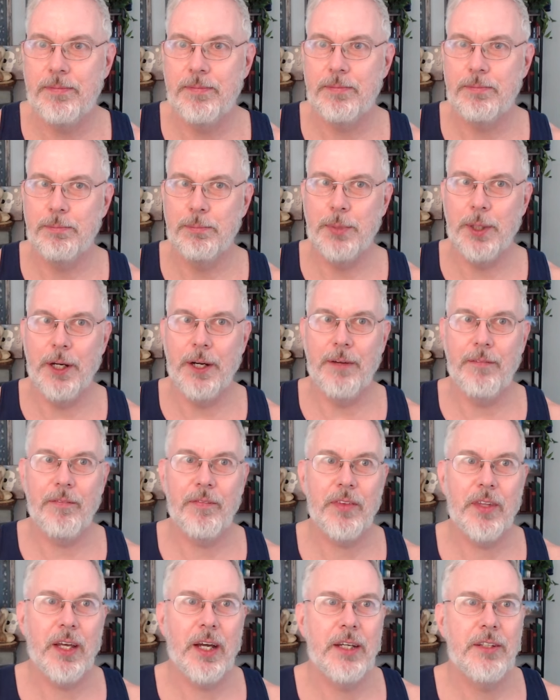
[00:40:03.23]
But
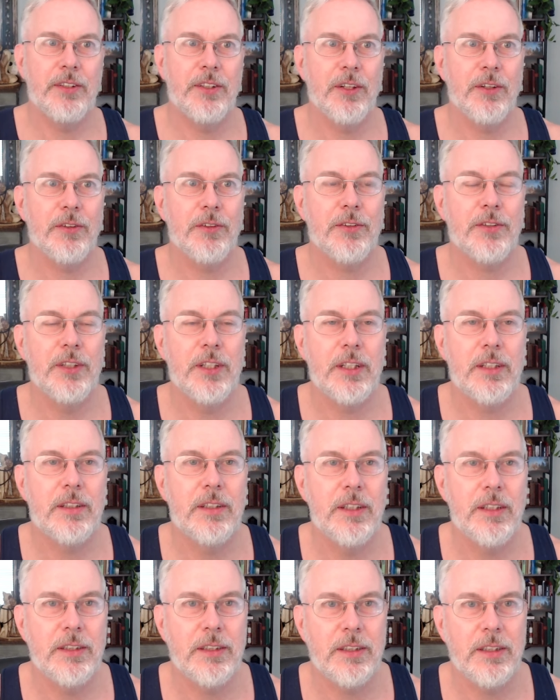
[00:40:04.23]
I don't think
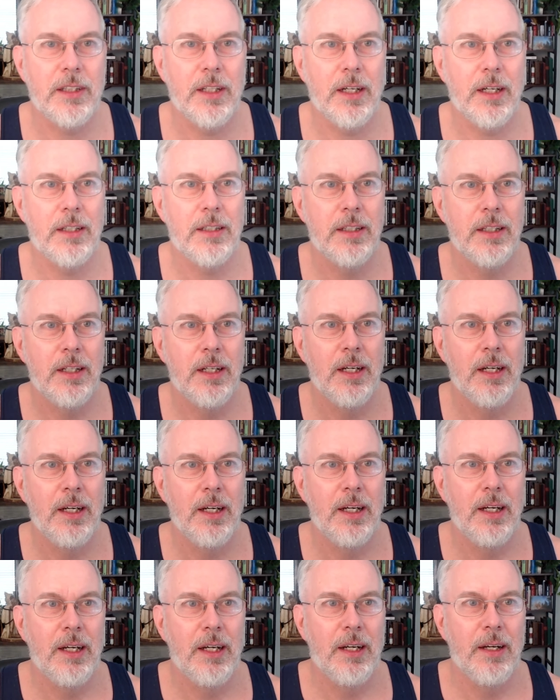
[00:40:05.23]
that
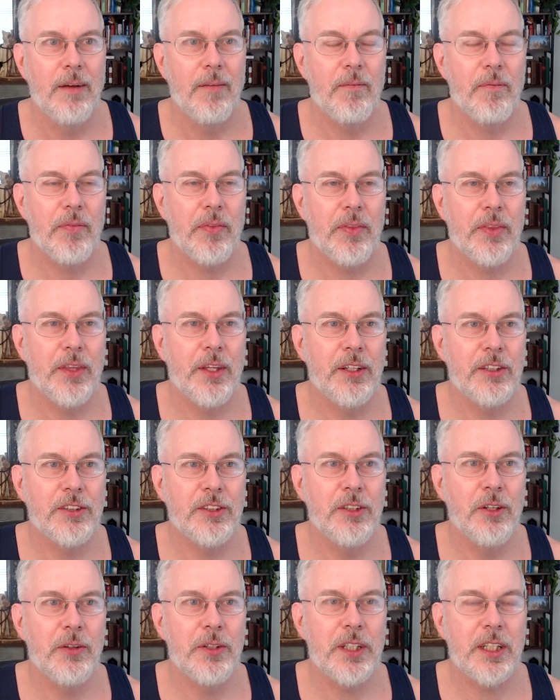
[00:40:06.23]
there's
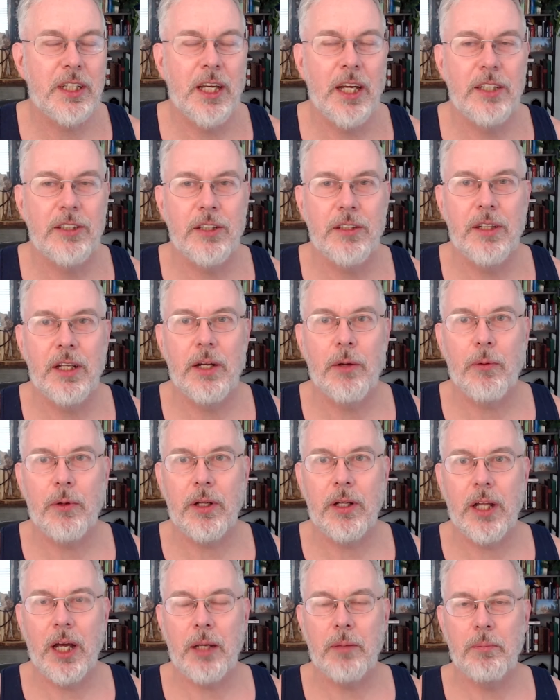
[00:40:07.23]
no indication that they were
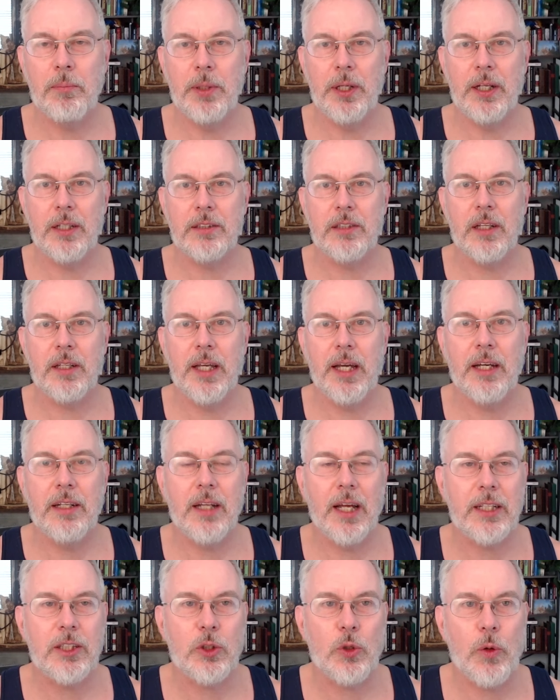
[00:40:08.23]
enlightened beings, that they had
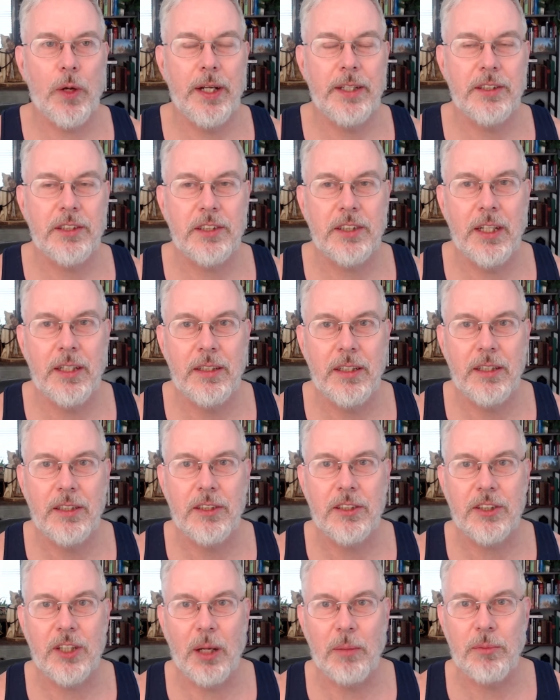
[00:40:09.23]
like transcended
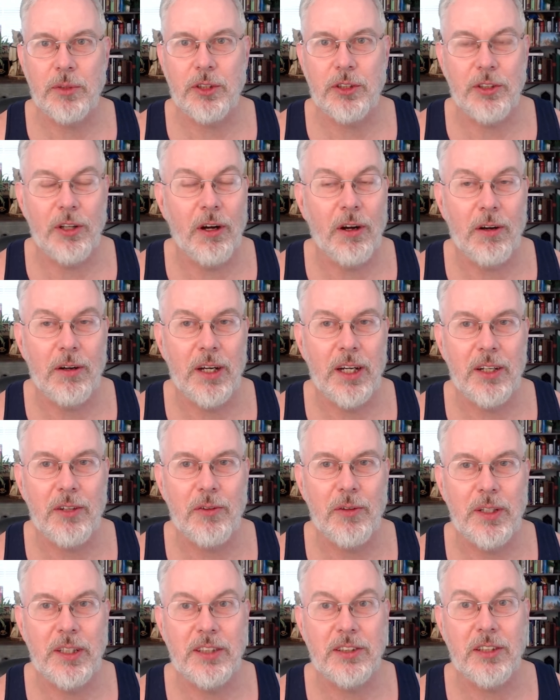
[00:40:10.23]
samsara
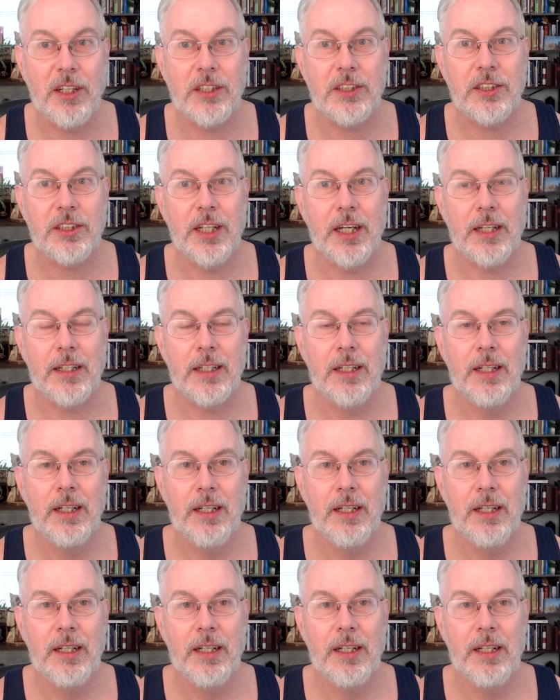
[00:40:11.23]
or any such thing.